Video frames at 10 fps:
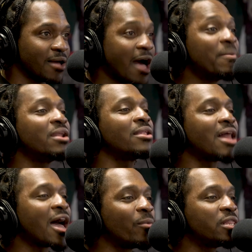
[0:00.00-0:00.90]
I've been
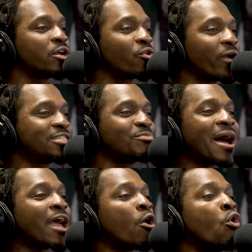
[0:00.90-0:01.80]
aligned with the greats
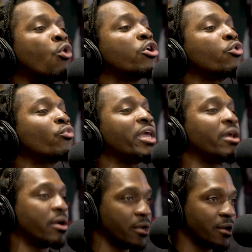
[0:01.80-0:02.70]
my whole
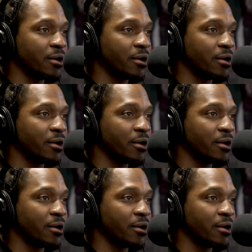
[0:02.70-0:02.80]
career.